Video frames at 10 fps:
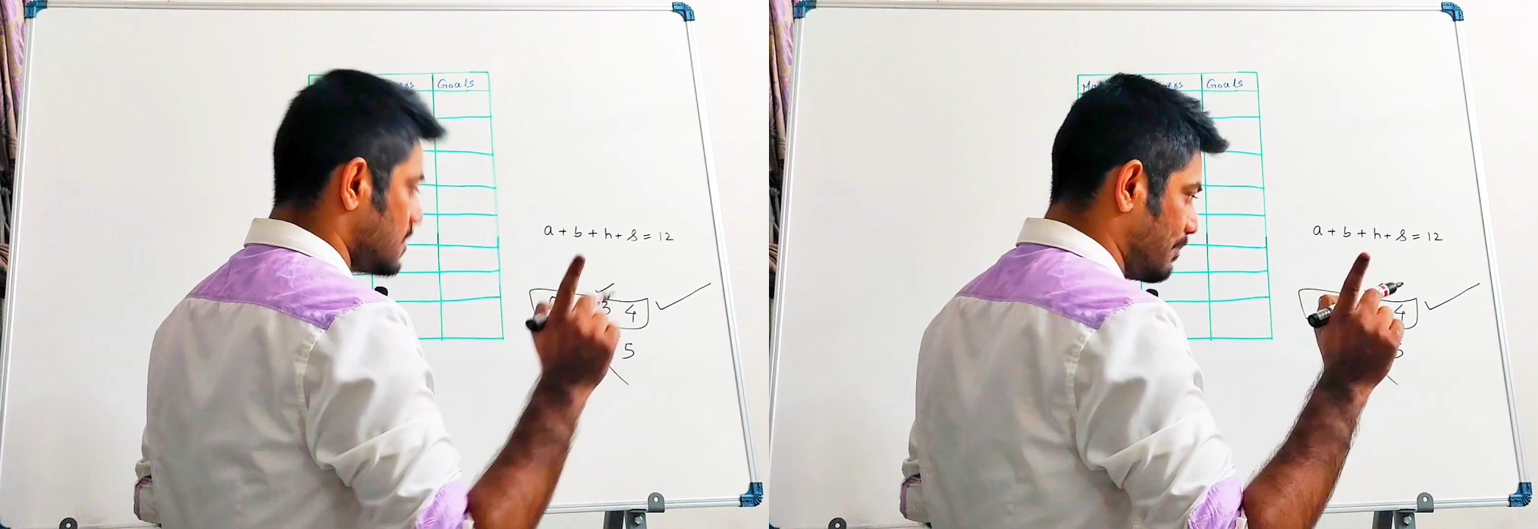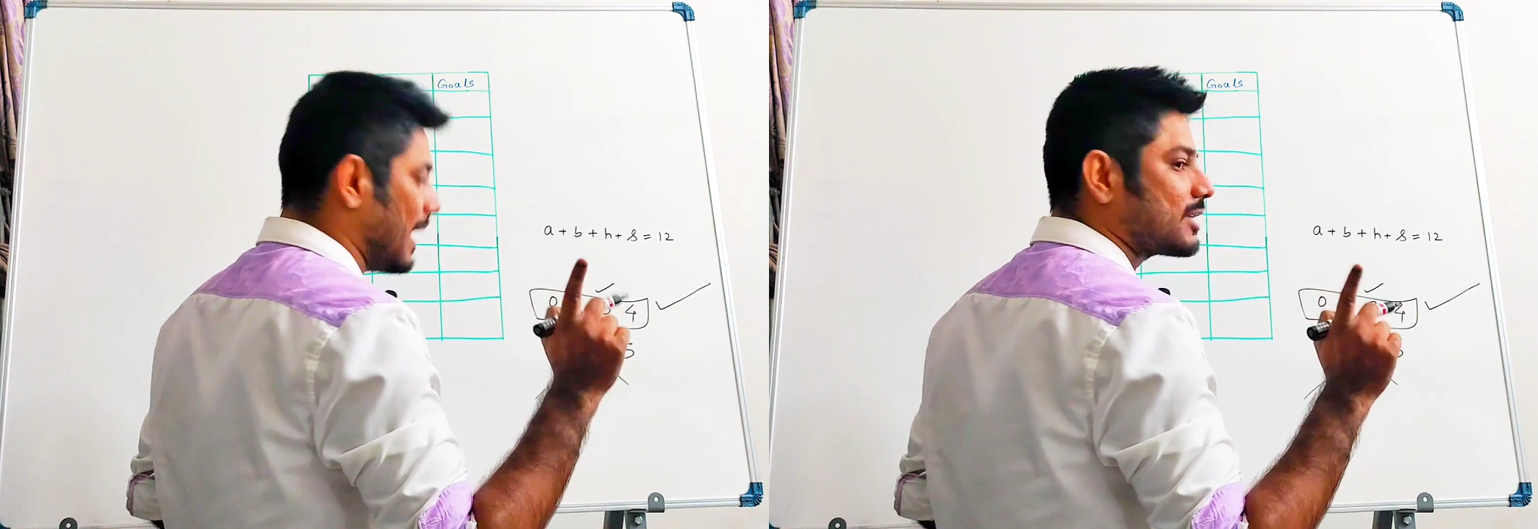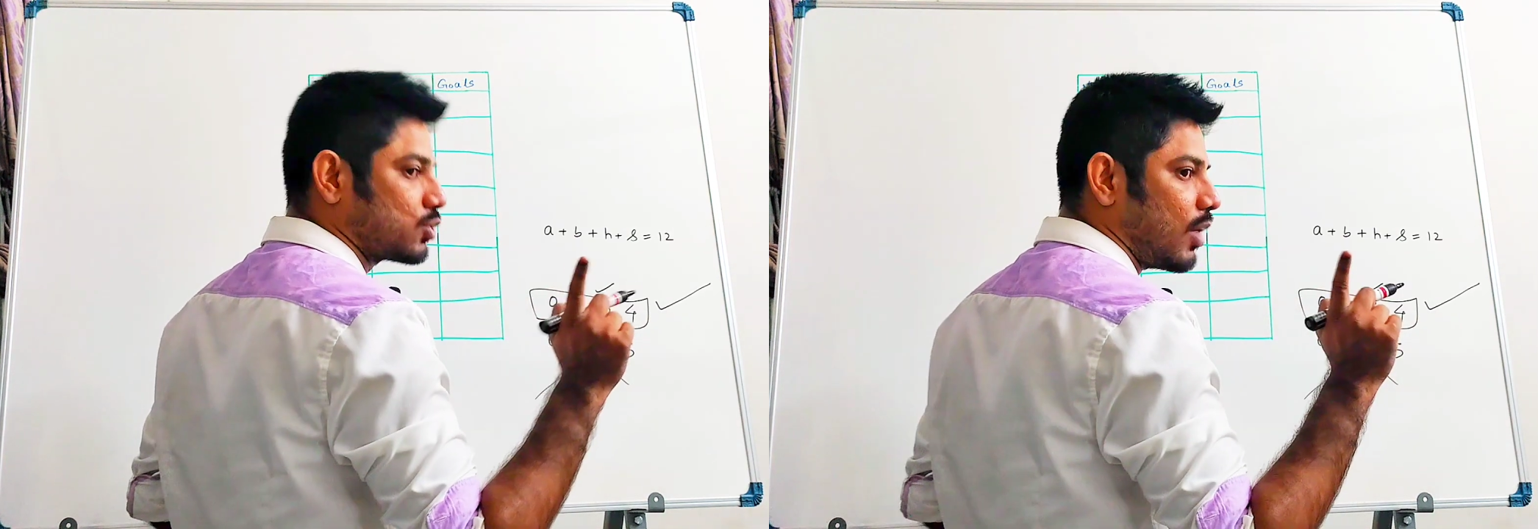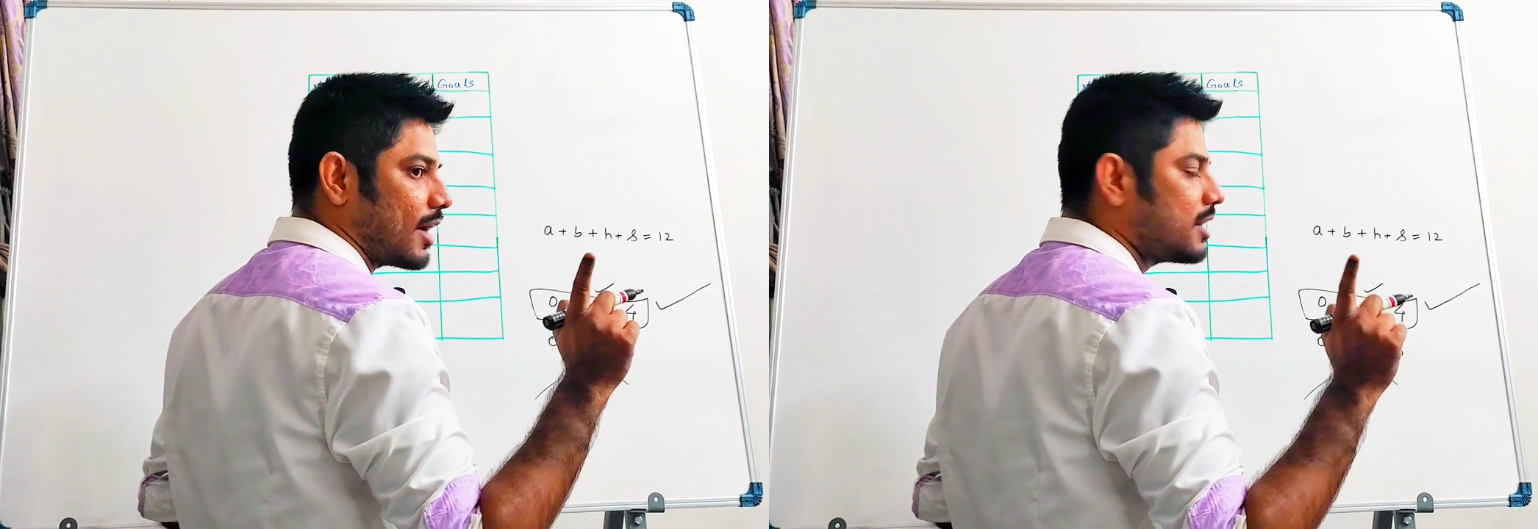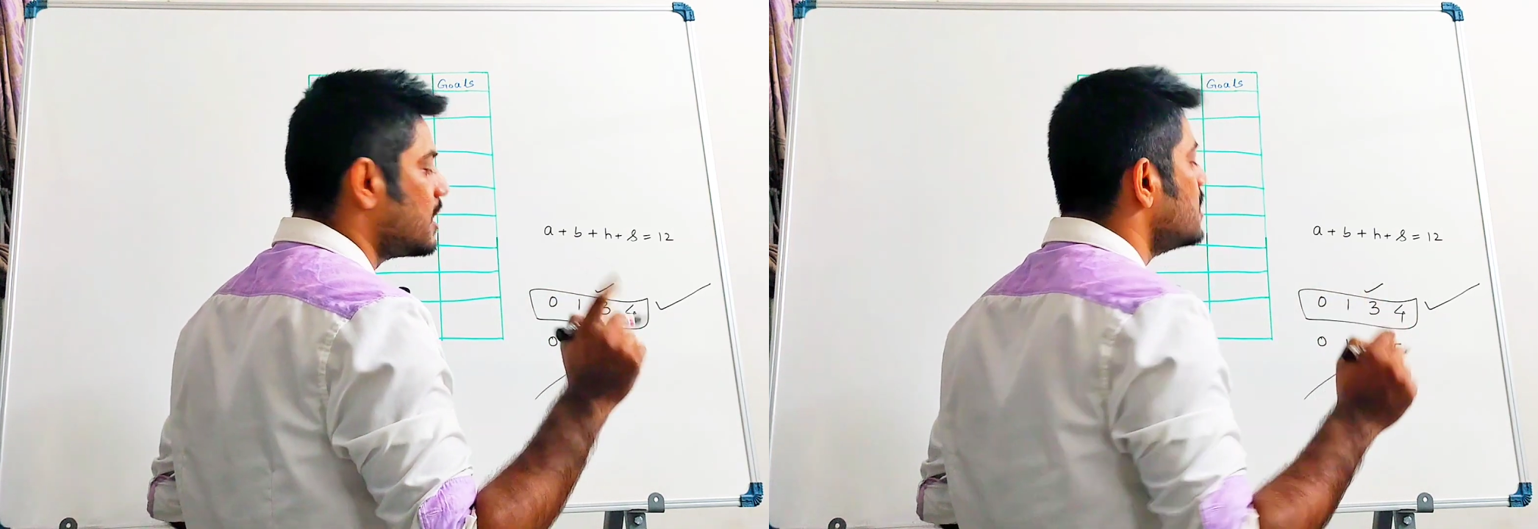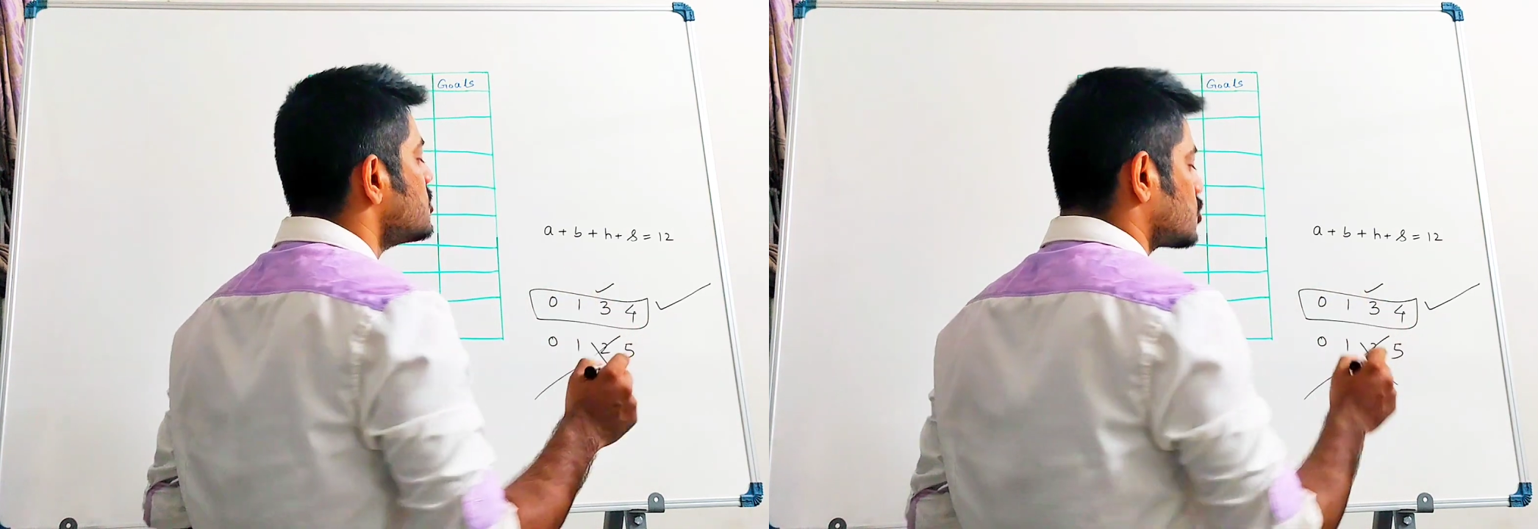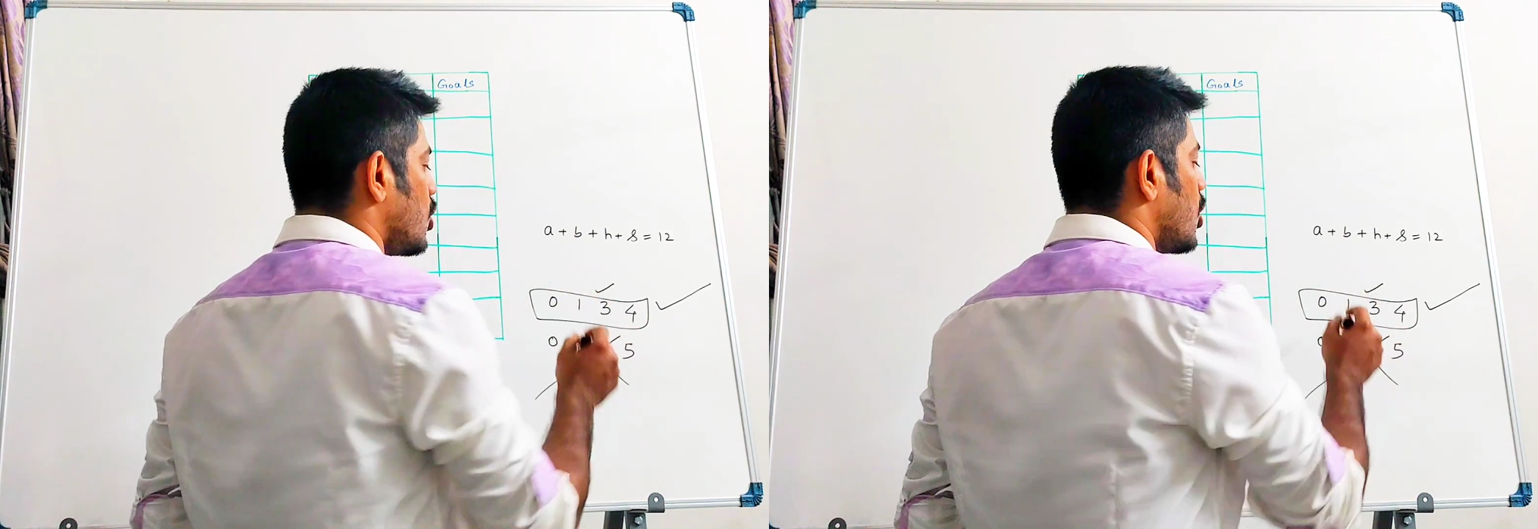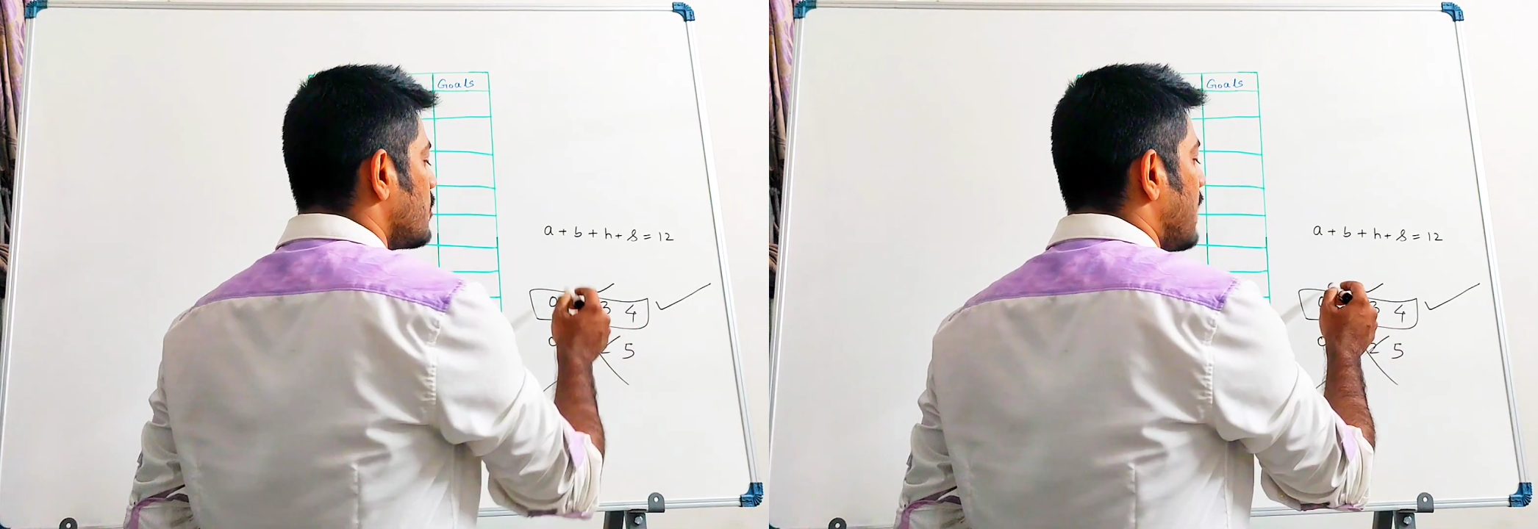plus 1
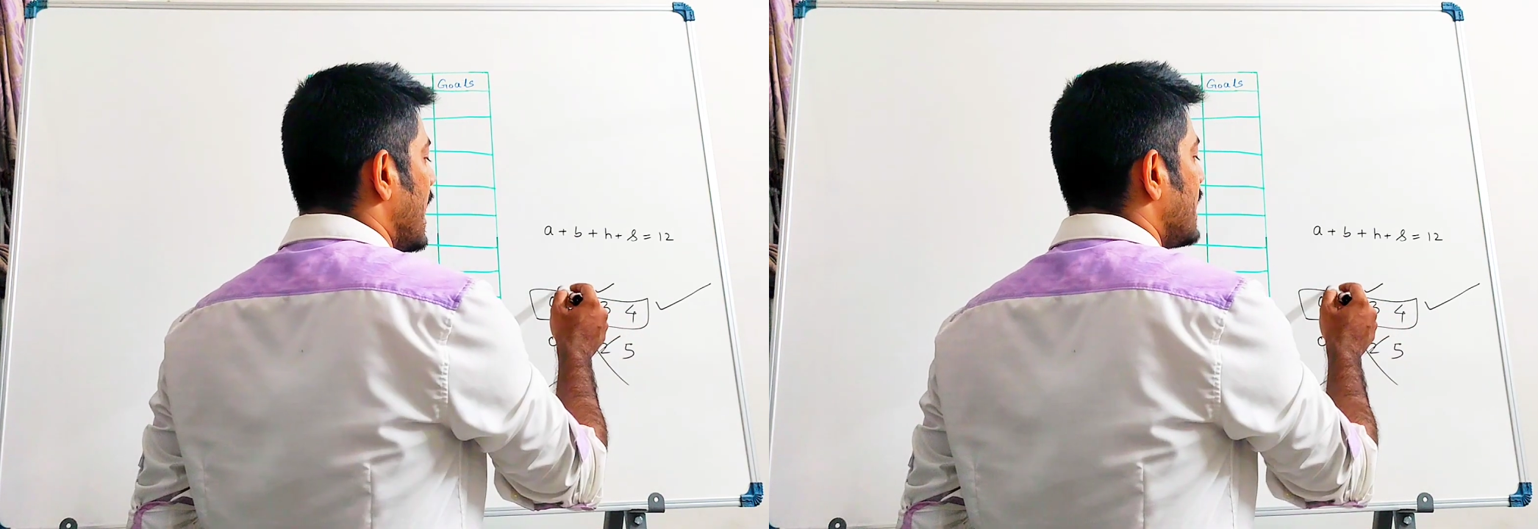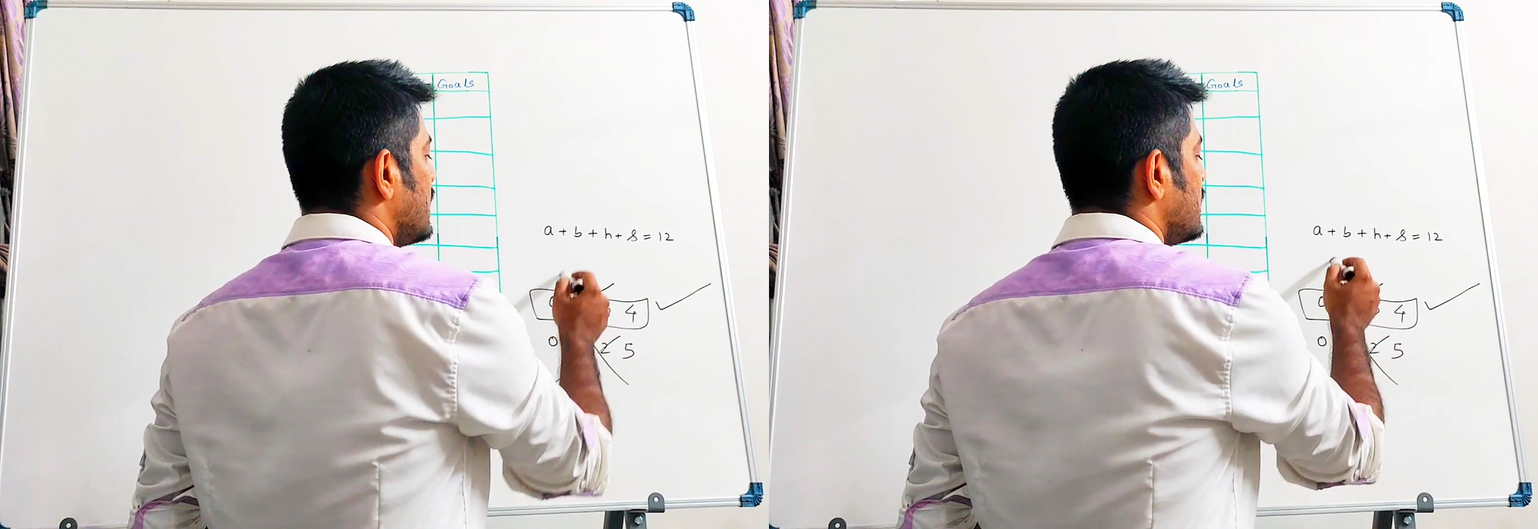scored by